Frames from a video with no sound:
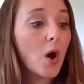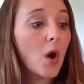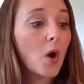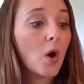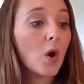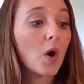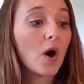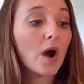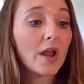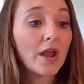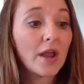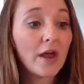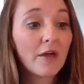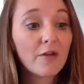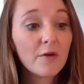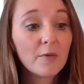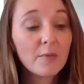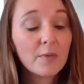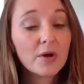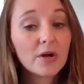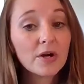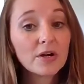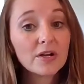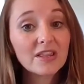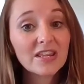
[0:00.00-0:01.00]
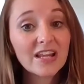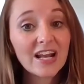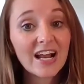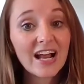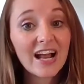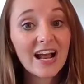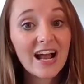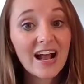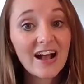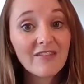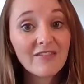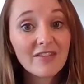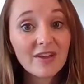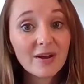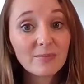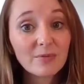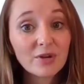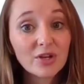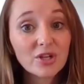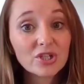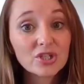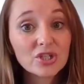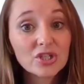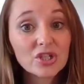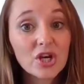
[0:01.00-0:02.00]
or another book that I have that I'm
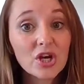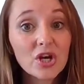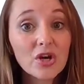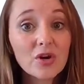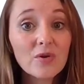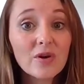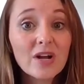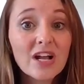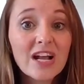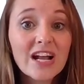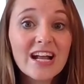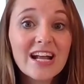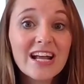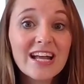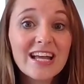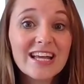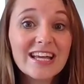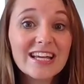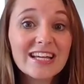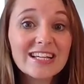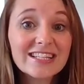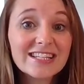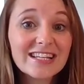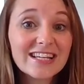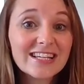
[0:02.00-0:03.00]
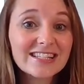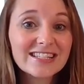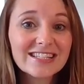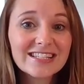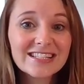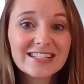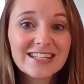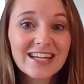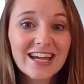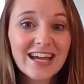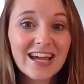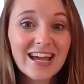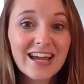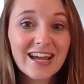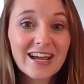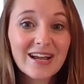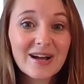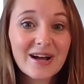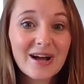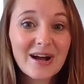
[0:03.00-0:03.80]
going to show, it doesn't take